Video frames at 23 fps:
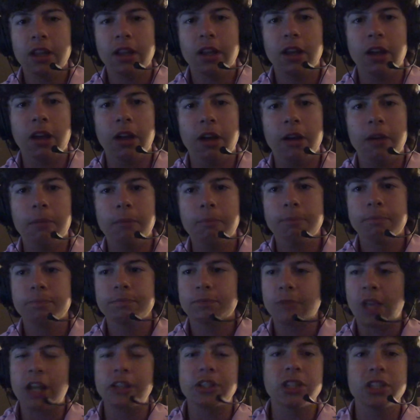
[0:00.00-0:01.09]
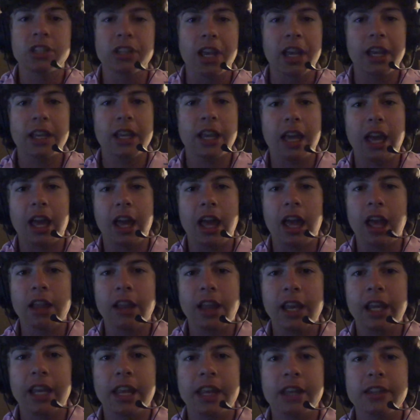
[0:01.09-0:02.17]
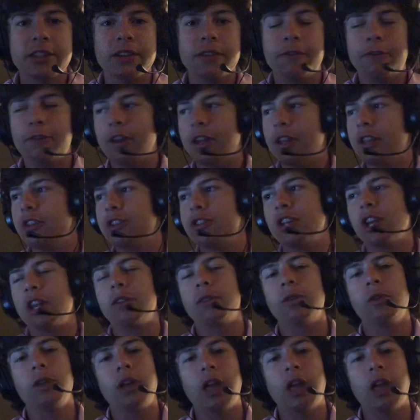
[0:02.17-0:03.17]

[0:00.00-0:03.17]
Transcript: I like it as a fit in general.